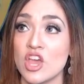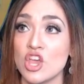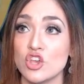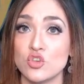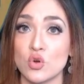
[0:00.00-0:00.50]

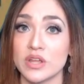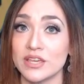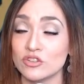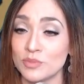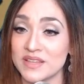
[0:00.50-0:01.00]
your
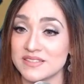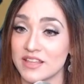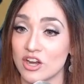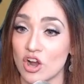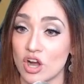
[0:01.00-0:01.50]
guildmates
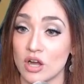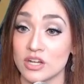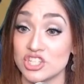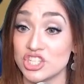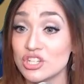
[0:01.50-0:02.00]
that are
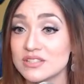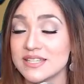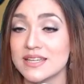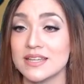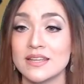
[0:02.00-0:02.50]

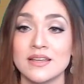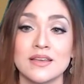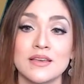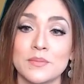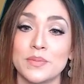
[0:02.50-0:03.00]
shielded,
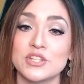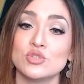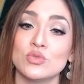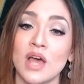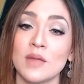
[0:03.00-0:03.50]
but
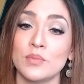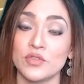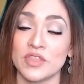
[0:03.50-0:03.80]
do not put them